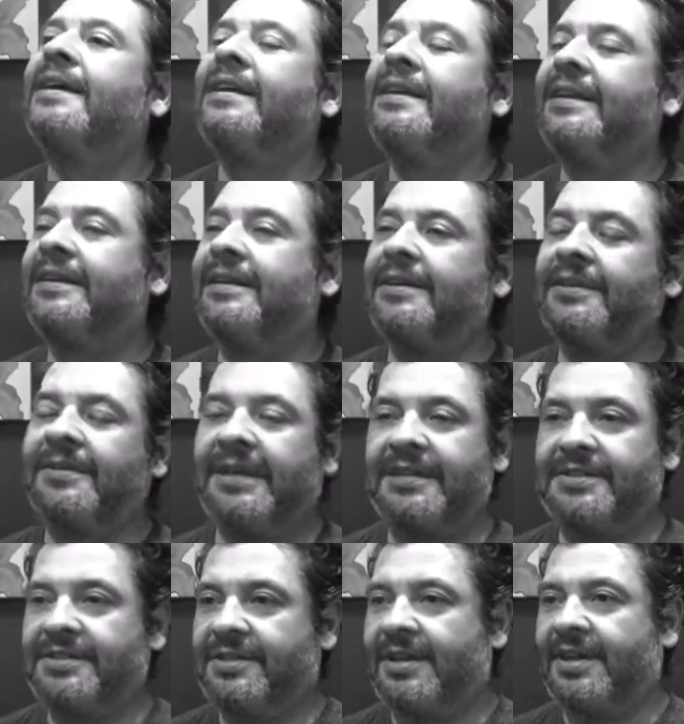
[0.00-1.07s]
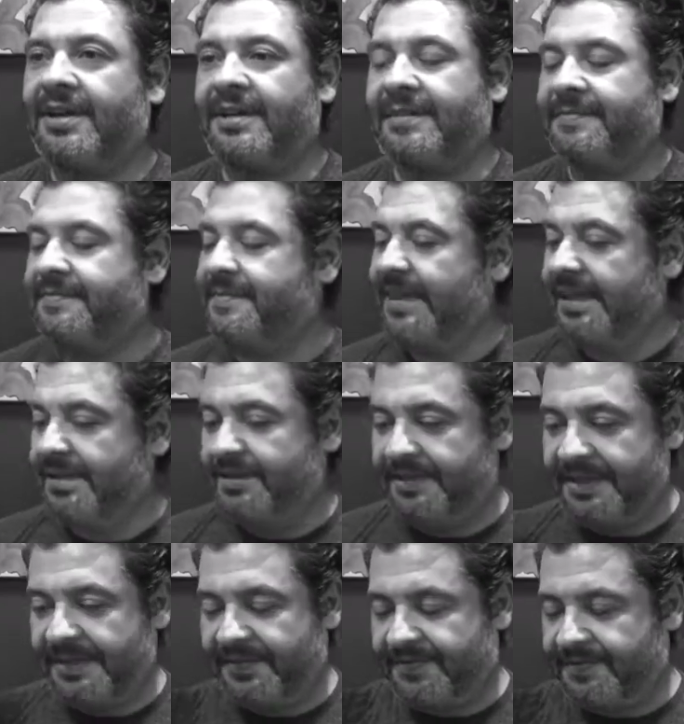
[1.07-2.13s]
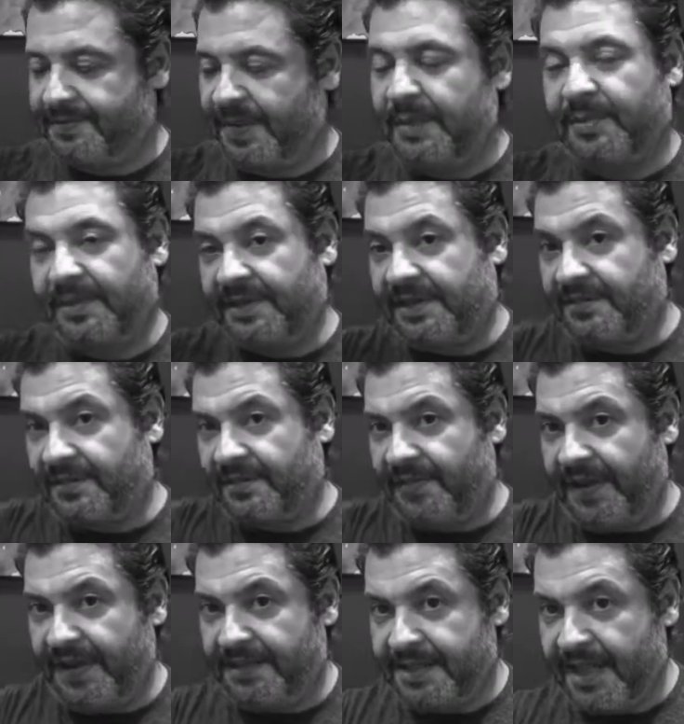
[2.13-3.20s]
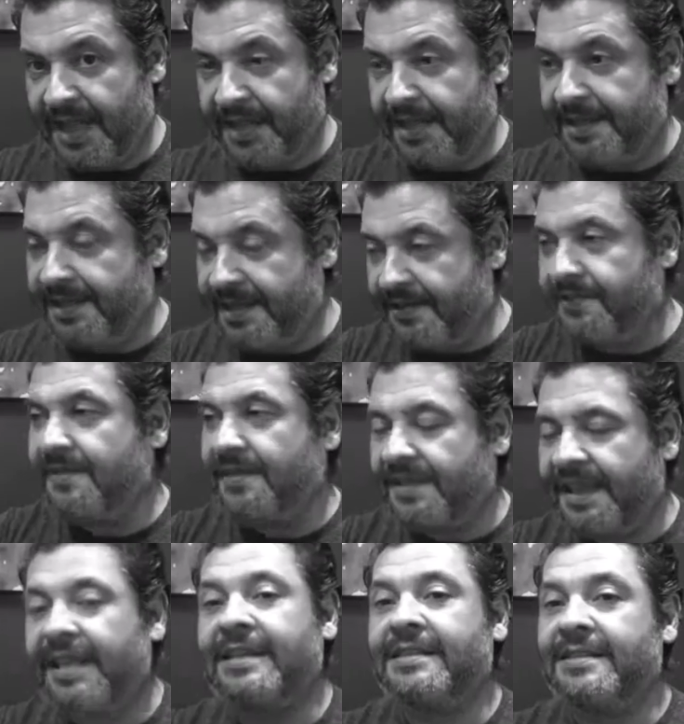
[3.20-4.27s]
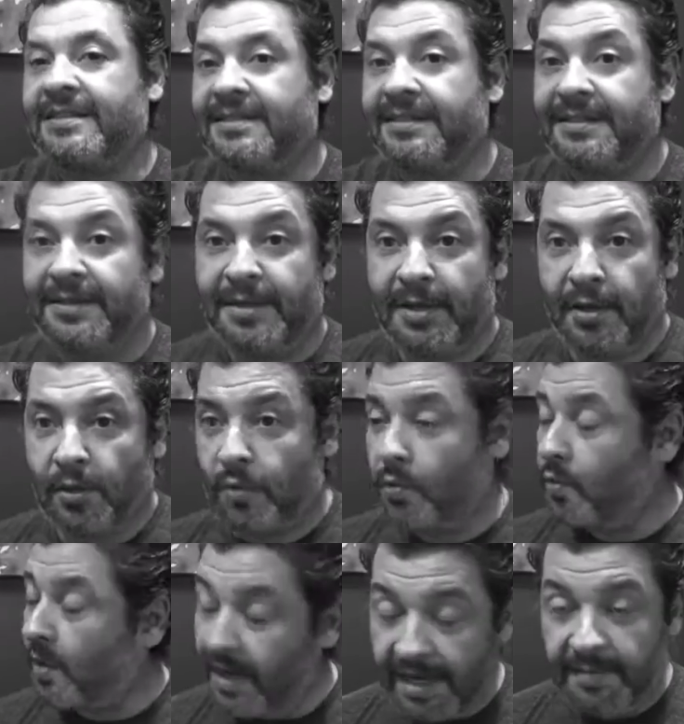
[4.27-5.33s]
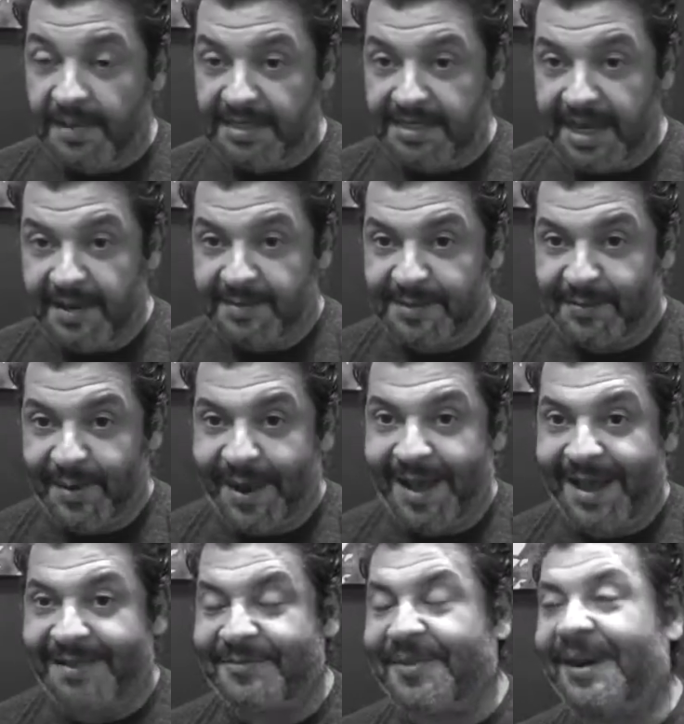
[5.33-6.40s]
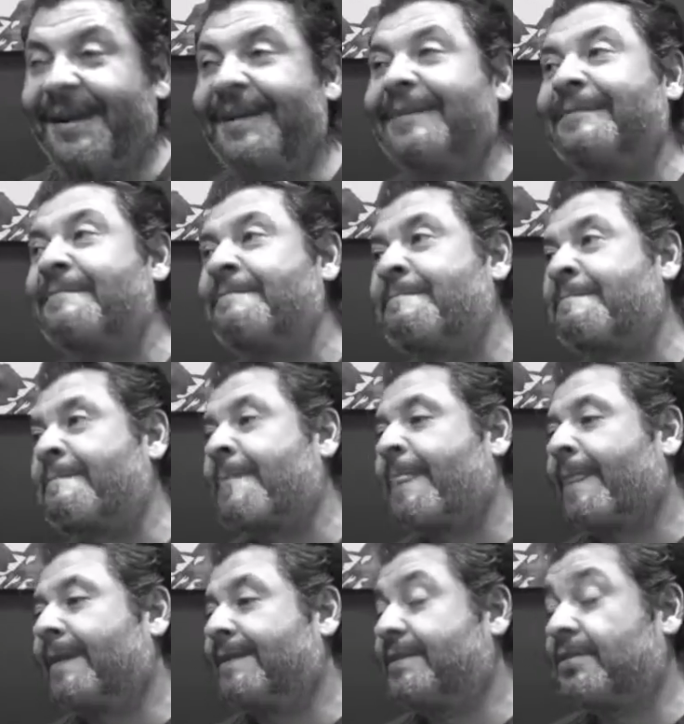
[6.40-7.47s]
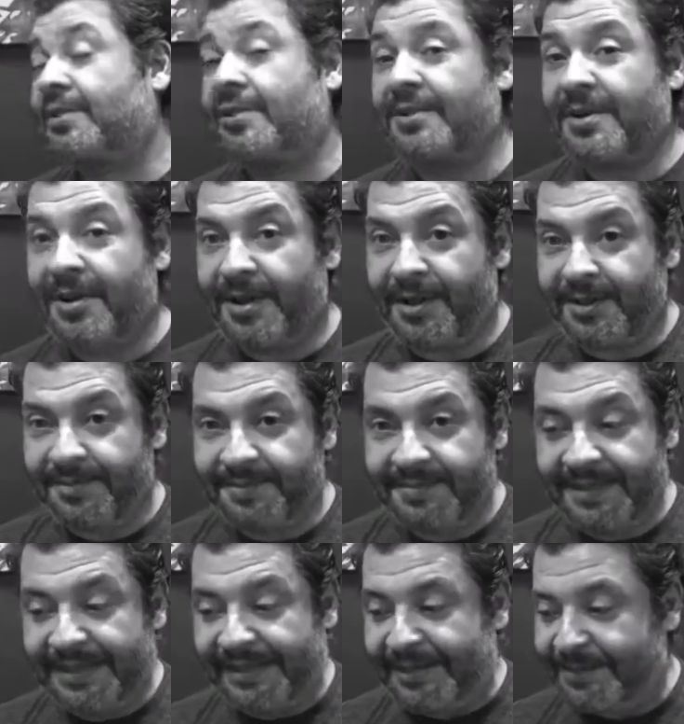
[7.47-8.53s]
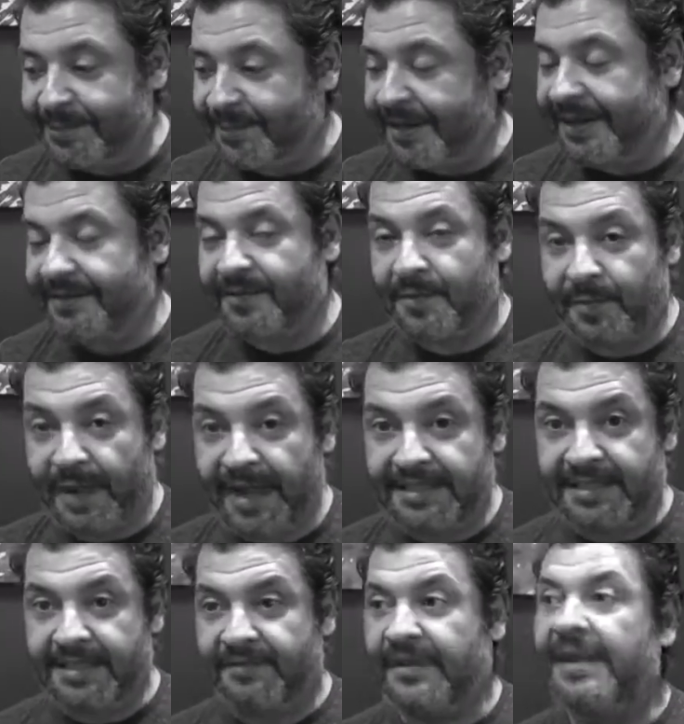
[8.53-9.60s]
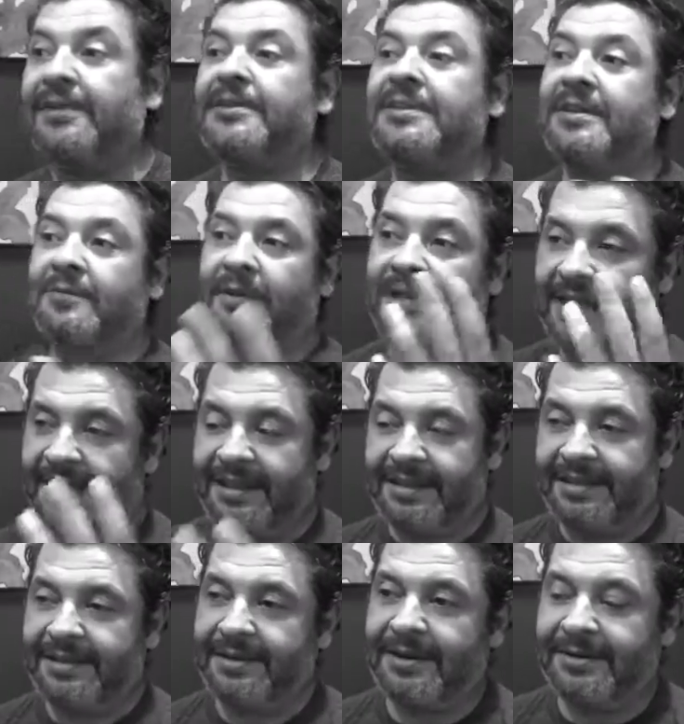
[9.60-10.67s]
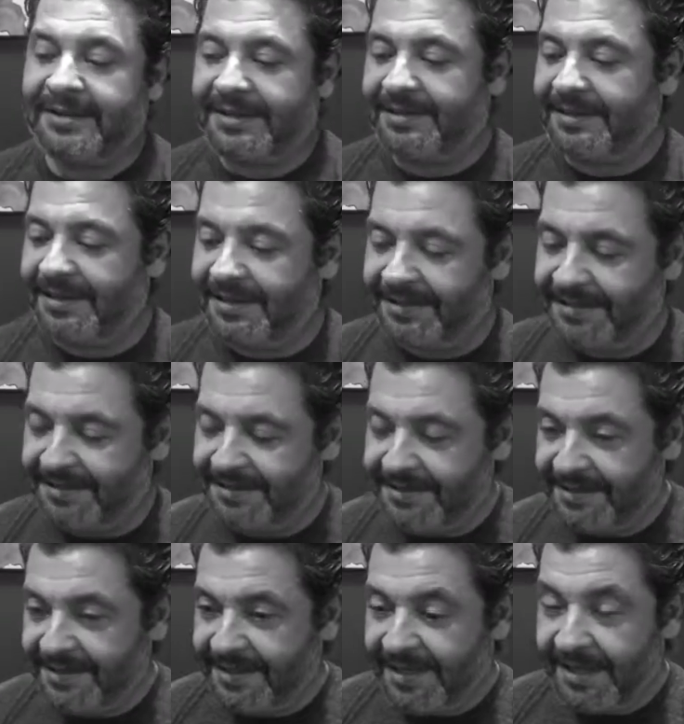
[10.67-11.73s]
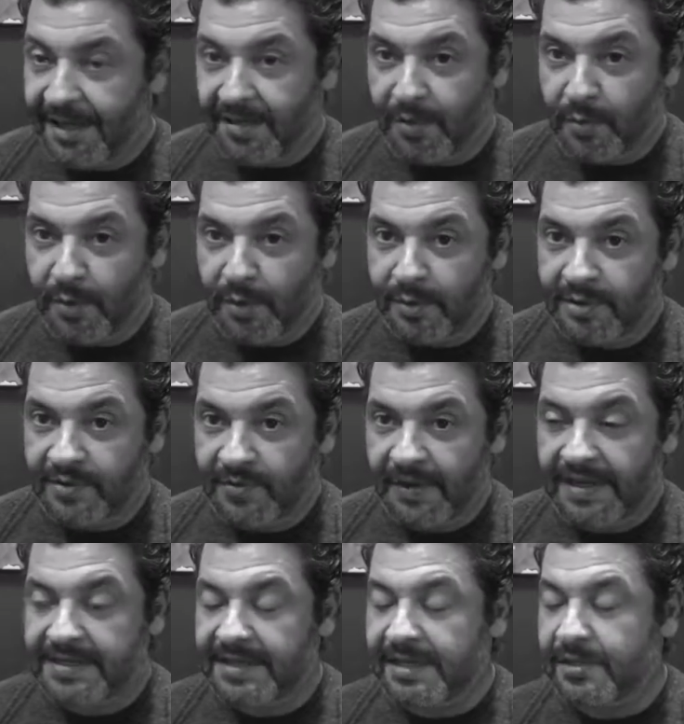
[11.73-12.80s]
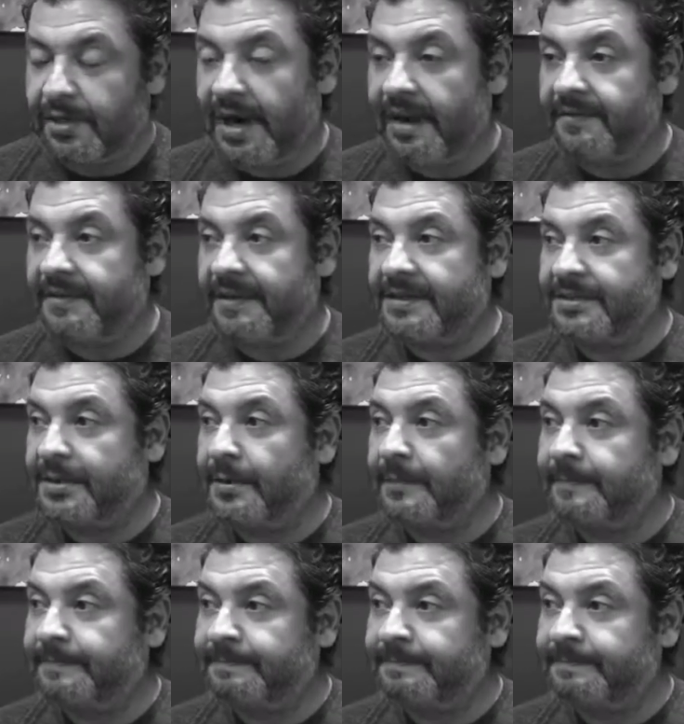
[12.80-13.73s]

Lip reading: You know, I saw, you know, people of different faiths hanging different things right on the same spot, right? So they're all, you know, praying for positive energy while they're out there on the roads facing traffic. So,